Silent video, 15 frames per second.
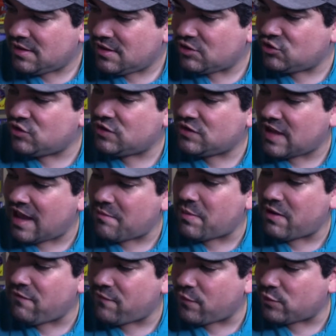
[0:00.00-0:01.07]
just have
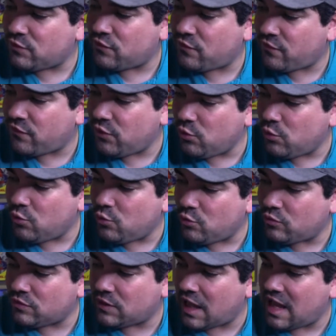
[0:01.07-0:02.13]
my first few
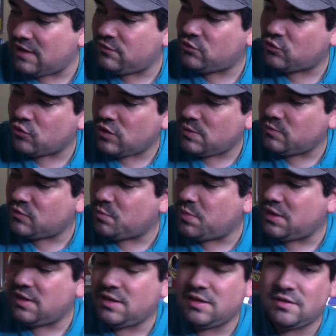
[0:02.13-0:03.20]
live streams
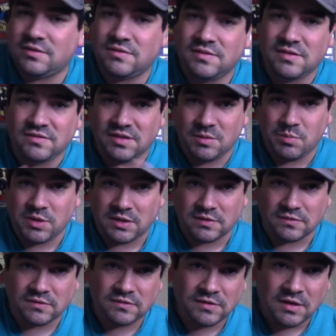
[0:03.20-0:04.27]
be Disney
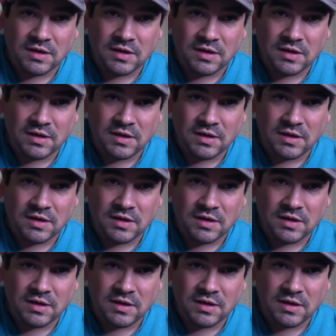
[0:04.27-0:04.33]
pins,